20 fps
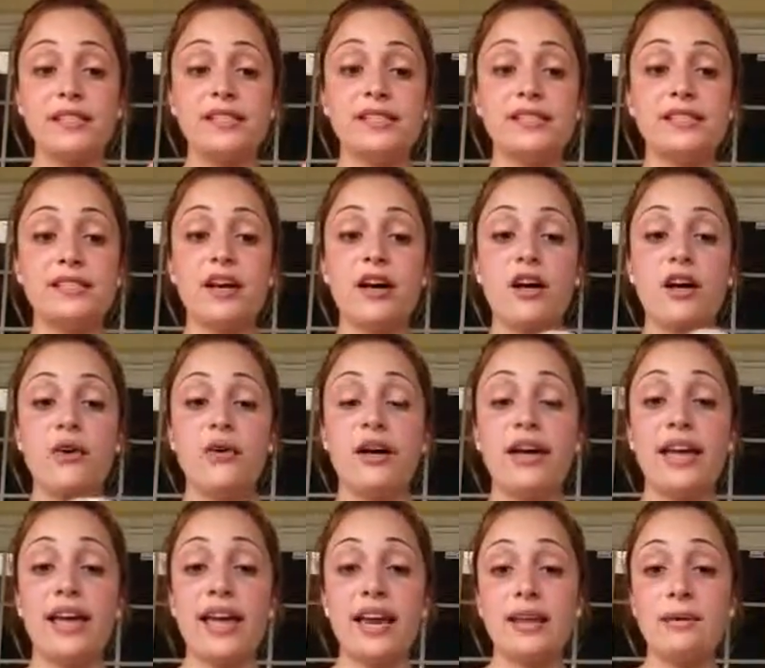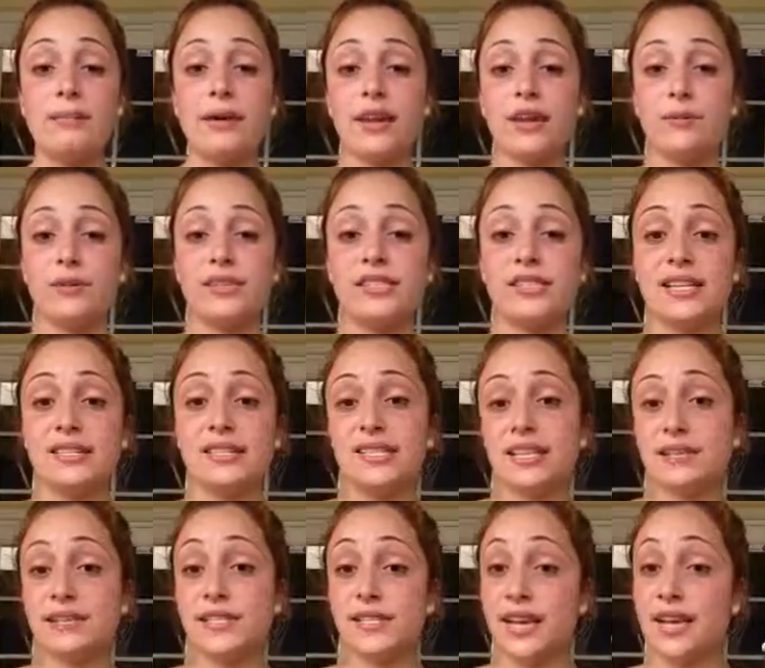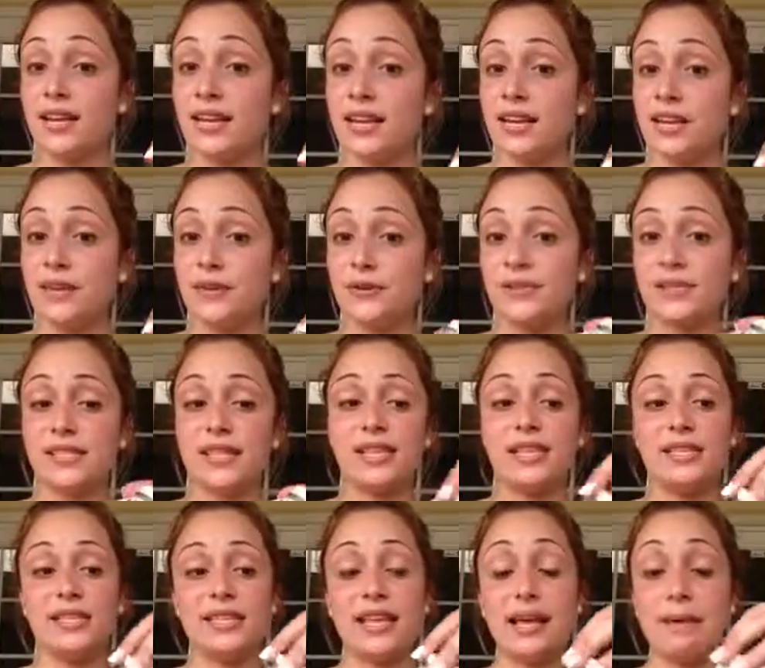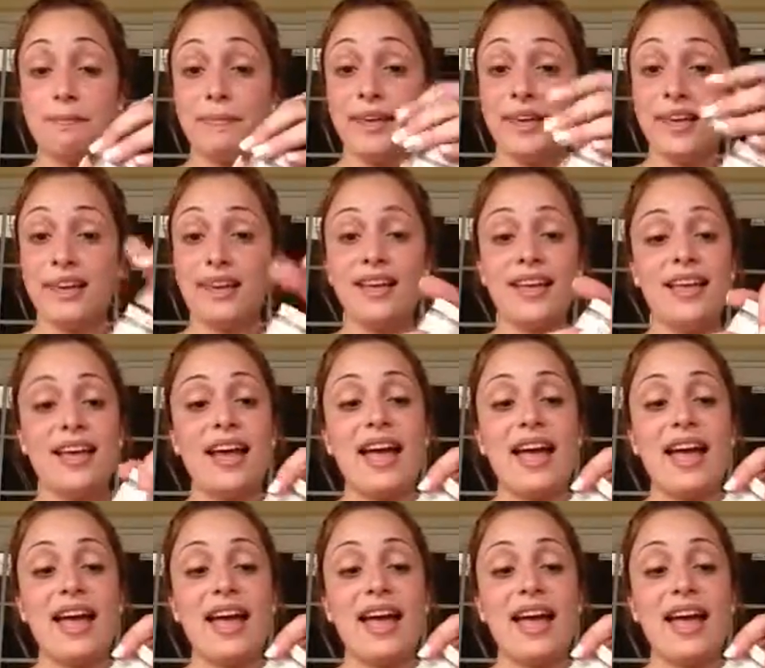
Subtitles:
So anybody with sensitive skin can use this, like me,